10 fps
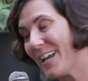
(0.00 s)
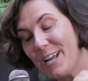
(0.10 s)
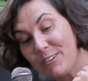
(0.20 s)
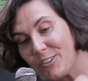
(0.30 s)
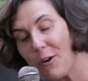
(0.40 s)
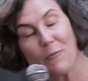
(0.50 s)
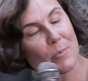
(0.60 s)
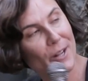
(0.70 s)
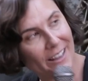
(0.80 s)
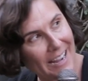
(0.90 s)

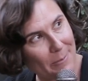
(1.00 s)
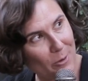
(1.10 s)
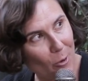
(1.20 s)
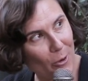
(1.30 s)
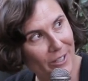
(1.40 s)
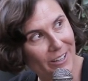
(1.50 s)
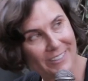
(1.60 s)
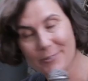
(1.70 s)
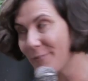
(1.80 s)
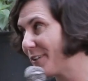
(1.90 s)
self-proclaimed organizer of